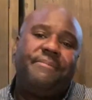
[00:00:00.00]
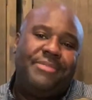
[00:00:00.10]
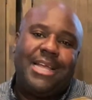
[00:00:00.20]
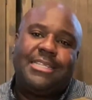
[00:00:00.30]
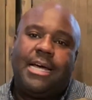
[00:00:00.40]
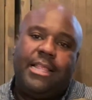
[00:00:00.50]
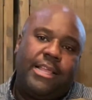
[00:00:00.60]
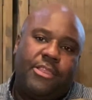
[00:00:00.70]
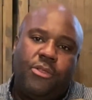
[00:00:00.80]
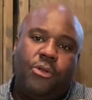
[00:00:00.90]
That's kind of like
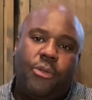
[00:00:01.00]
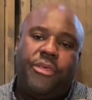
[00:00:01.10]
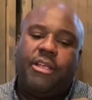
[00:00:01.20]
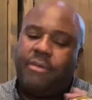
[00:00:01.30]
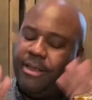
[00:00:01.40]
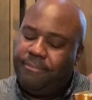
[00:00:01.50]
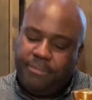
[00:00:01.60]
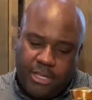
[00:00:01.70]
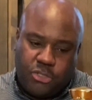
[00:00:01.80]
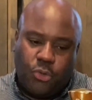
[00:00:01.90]
their little thing, right?
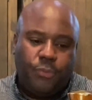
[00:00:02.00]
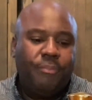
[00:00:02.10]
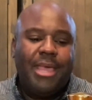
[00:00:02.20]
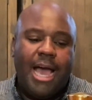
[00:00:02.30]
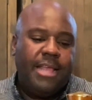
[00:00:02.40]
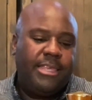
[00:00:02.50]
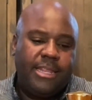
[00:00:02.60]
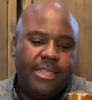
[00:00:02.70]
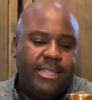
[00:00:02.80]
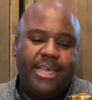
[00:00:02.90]
It's cool. At the end
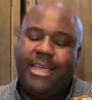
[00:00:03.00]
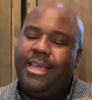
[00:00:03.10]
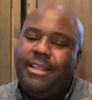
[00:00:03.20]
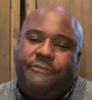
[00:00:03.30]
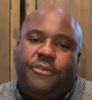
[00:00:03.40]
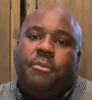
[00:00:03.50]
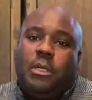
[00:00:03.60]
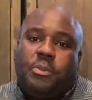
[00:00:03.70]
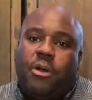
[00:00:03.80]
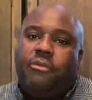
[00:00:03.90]
of the day, it for the most
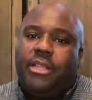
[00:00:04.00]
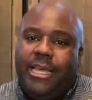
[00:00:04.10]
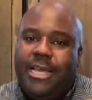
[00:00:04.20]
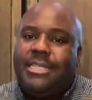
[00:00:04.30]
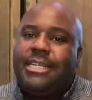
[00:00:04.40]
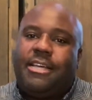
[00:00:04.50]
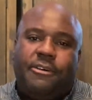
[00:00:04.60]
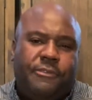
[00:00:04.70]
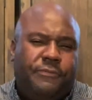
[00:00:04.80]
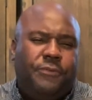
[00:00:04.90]
part really is like a
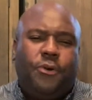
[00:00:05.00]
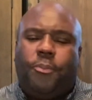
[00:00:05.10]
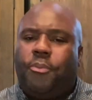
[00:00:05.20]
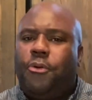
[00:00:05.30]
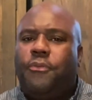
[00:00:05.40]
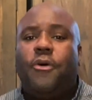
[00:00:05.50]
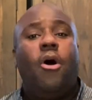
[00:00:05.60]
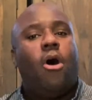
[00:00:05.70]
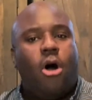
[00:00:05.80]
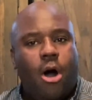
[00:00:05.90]
full proof,
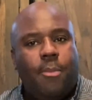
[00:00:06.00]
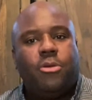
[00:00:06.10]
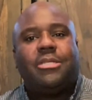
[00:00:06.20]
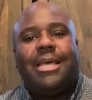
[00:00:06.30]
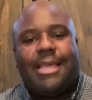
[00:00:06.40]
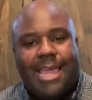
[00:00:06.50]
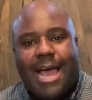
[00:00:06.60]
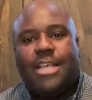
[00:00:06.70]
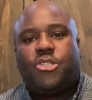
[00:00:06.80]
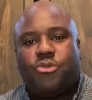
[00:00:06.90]
almost
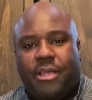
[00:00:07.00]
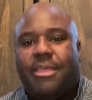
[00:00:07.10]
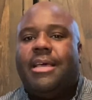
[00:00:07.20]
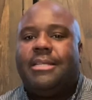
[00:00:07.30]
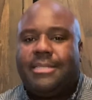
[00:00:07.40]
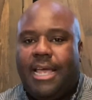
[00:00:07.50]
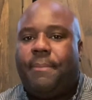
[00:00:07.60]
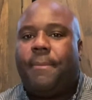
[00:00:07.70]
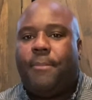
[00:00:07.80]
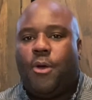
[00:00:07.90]
cask strength
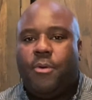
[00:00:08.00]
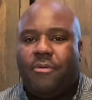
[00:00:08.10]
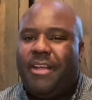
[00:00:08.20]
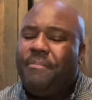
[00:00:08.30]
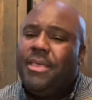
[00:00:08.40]
type bourbon, right?